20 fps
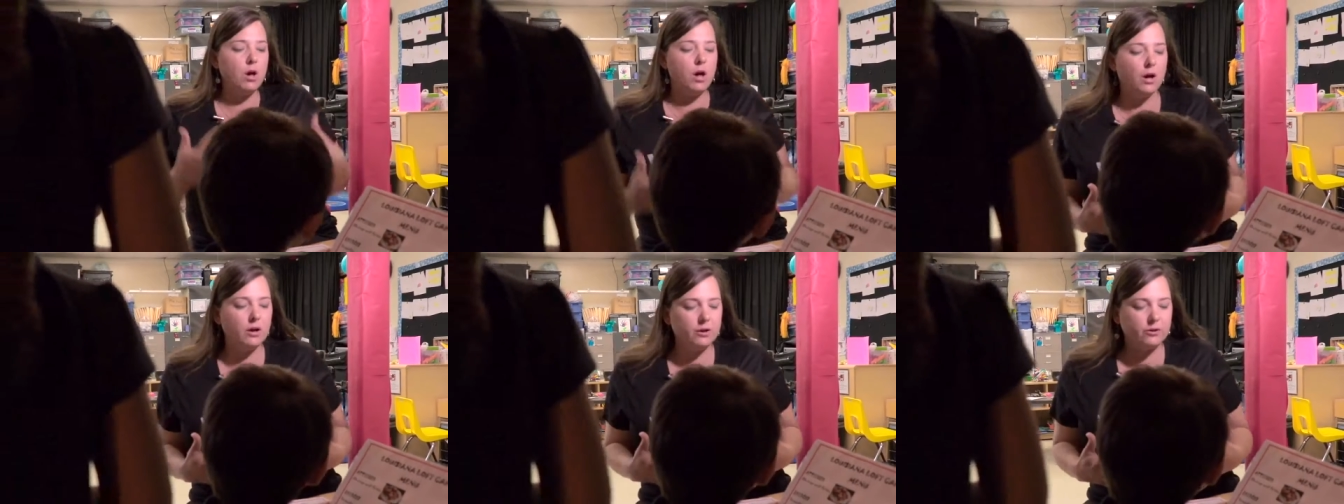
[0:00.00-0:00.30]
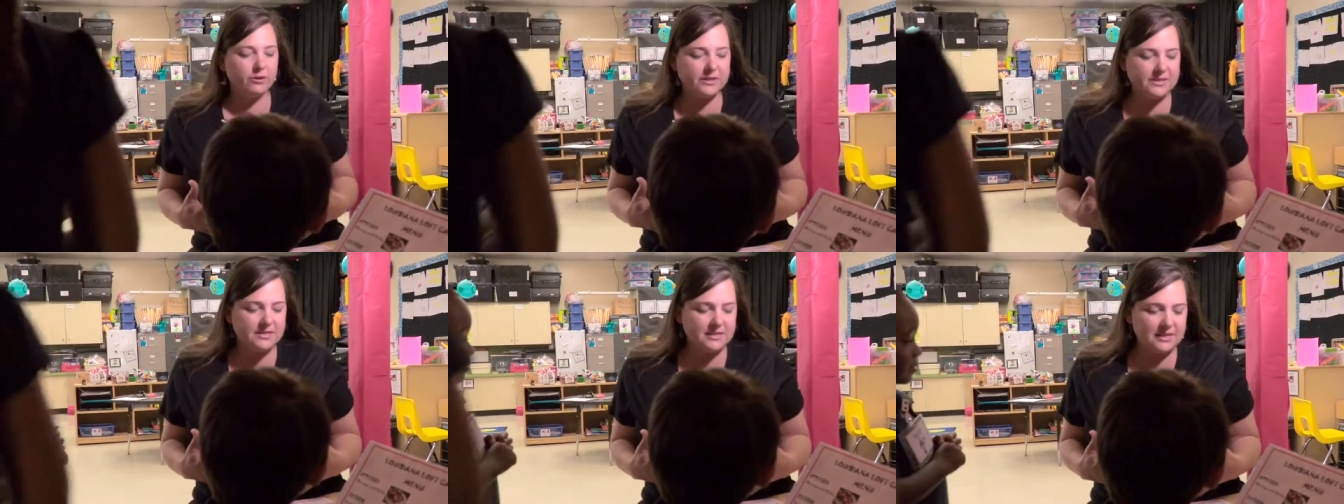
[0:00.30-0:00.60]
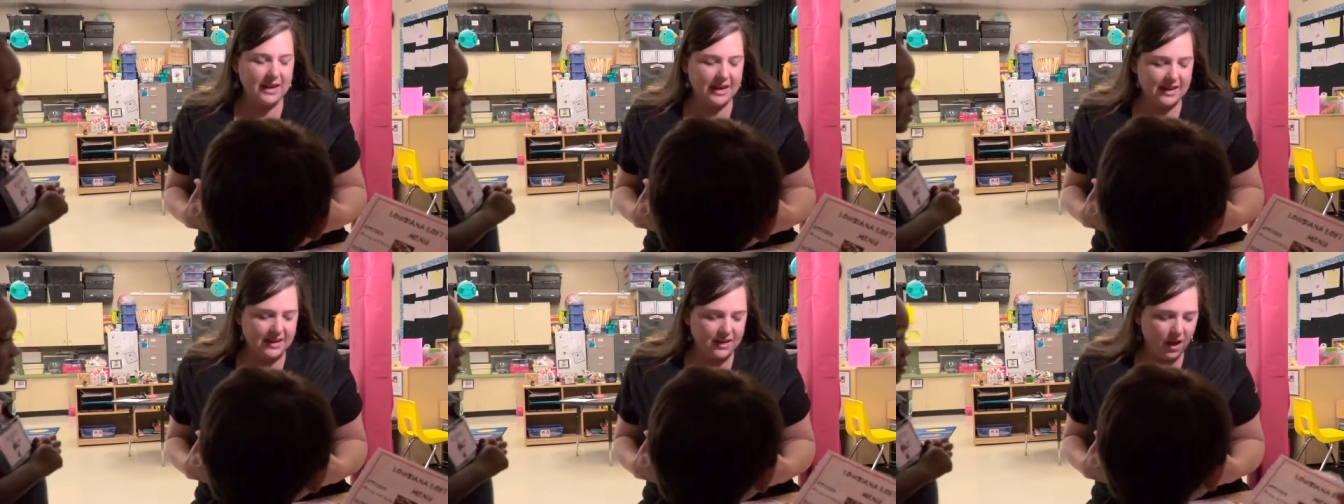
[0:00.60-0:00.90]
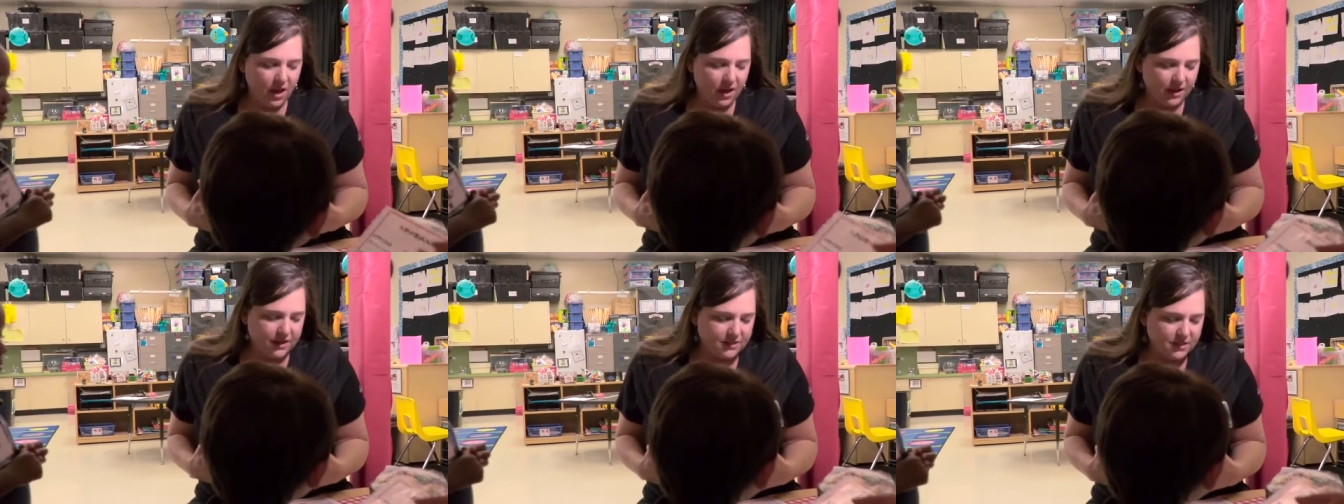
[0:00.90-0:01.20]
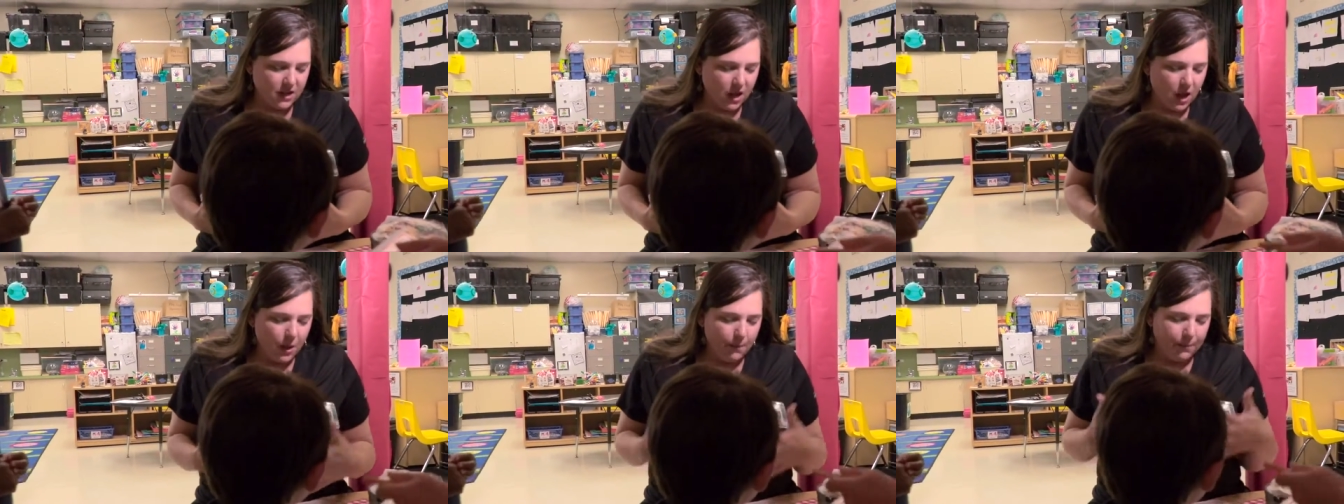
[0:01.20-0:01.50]
hungry today,
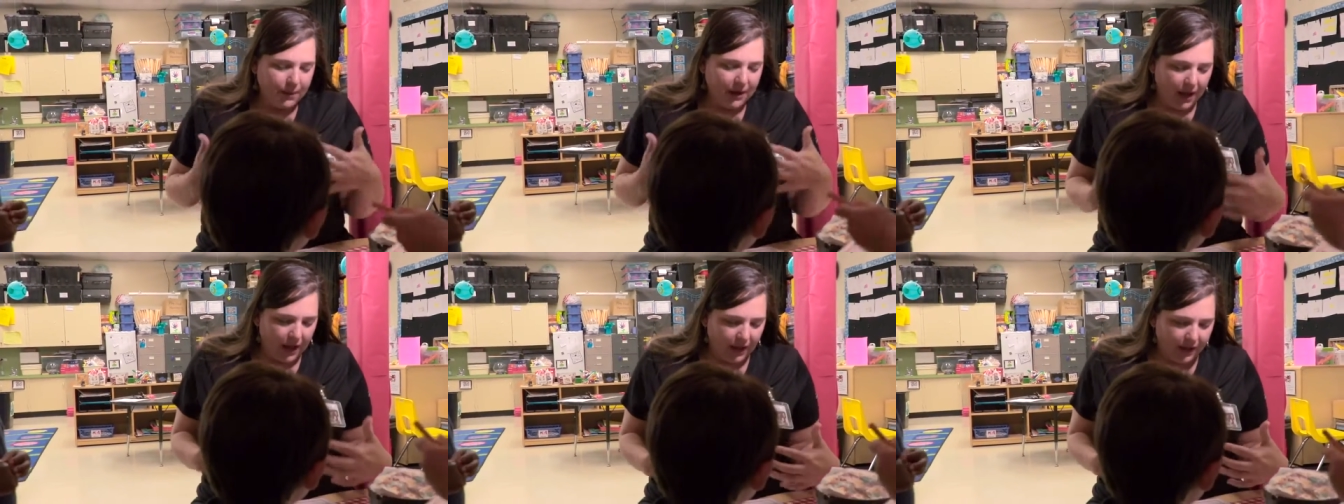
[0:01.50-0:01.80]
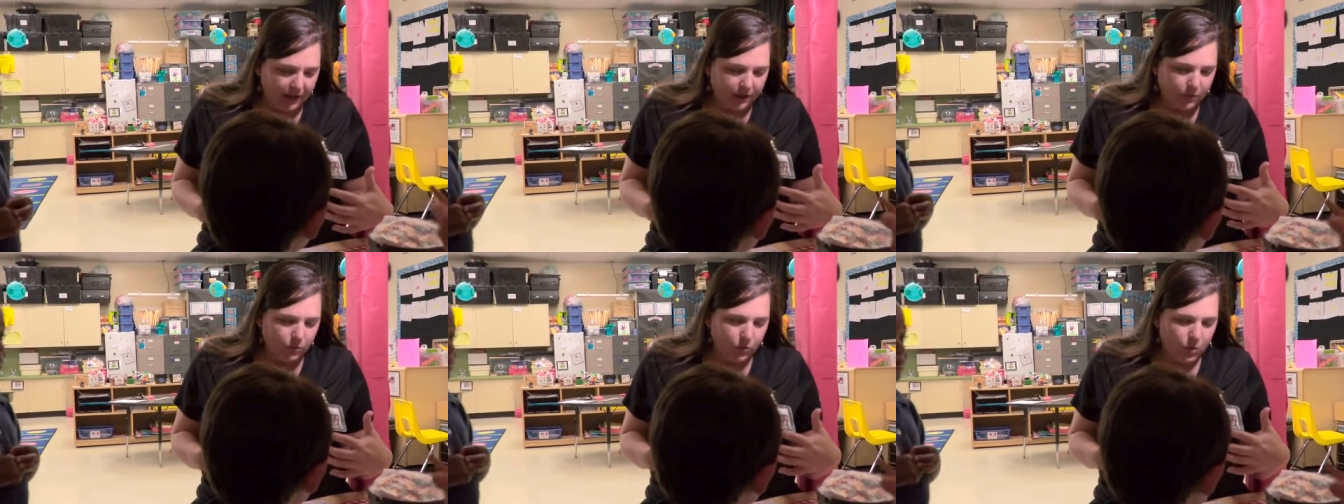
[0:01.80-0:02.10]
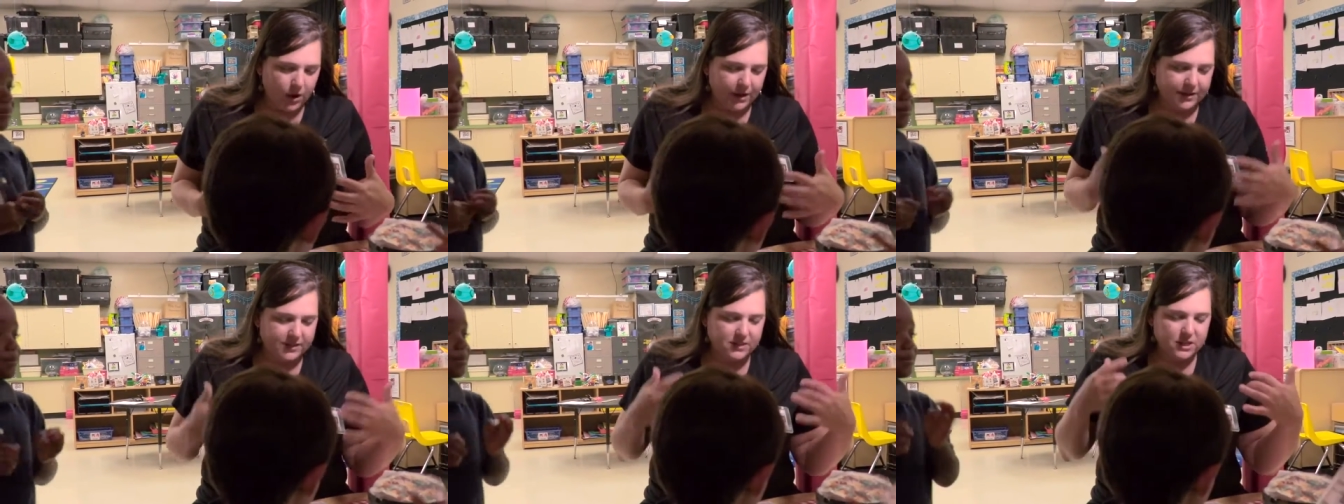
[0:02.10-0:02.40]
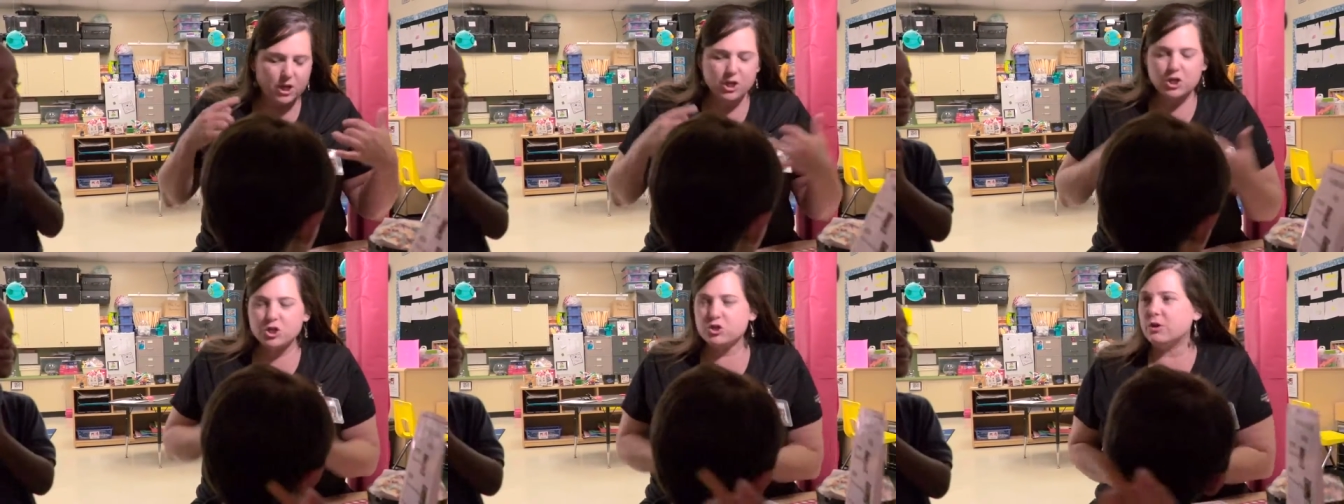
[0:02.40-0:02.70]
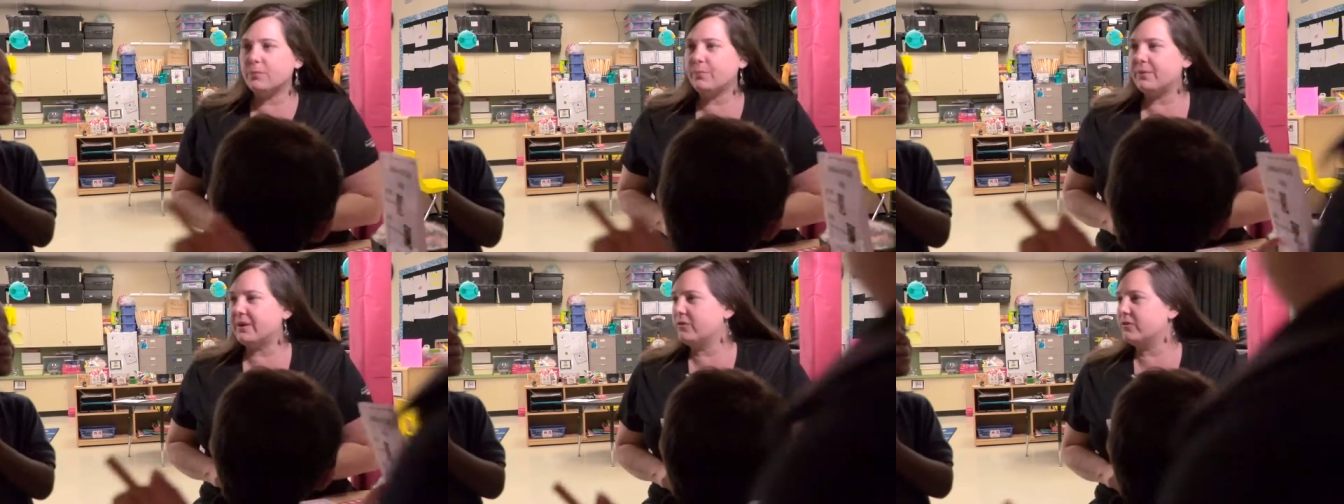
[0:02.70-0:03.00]
guys, but I want
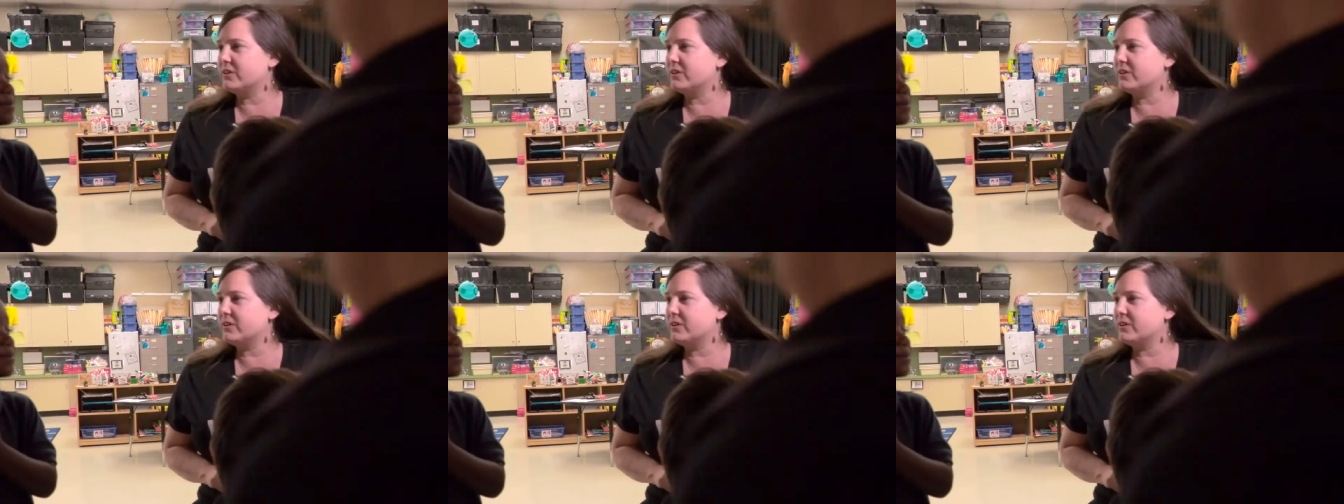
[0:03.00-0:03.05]
shrimp and